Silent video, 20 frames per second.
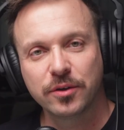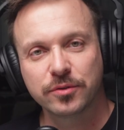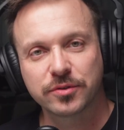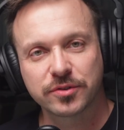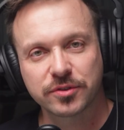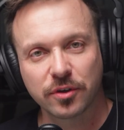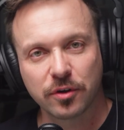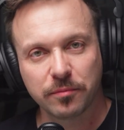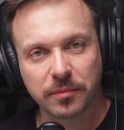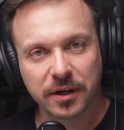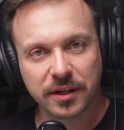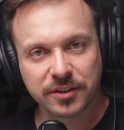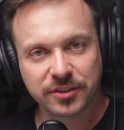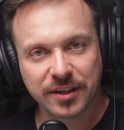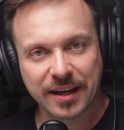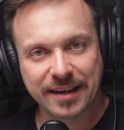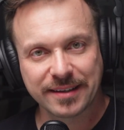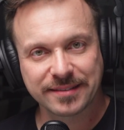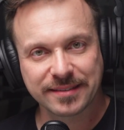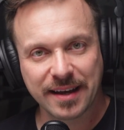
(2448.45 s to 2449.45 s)
you so much,
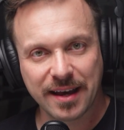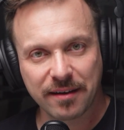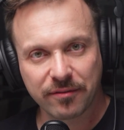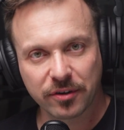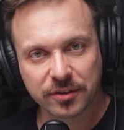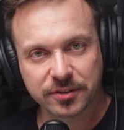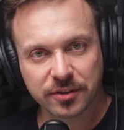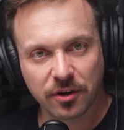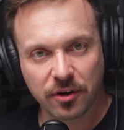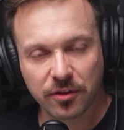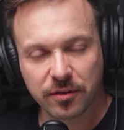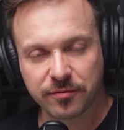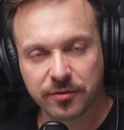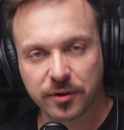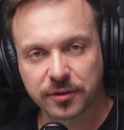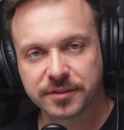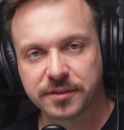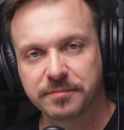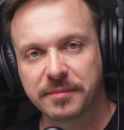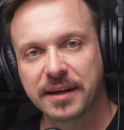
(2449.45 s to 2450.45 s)
as ever, to all the
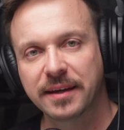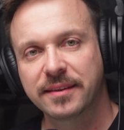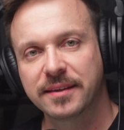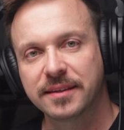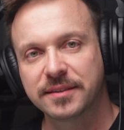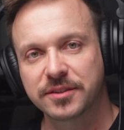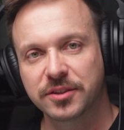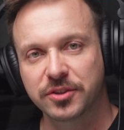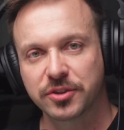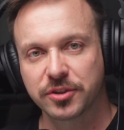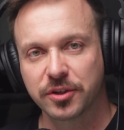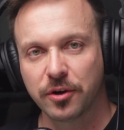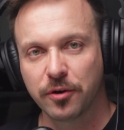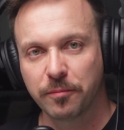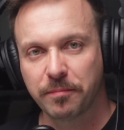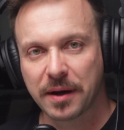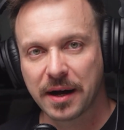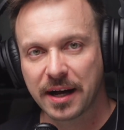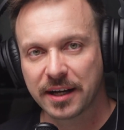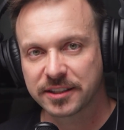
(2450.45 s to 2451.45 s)
folks that make this show
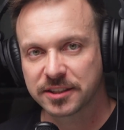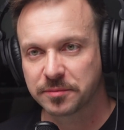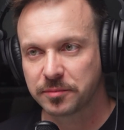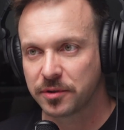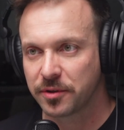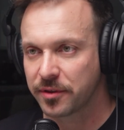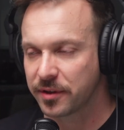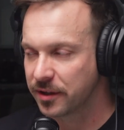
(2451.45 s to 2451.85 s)
possible.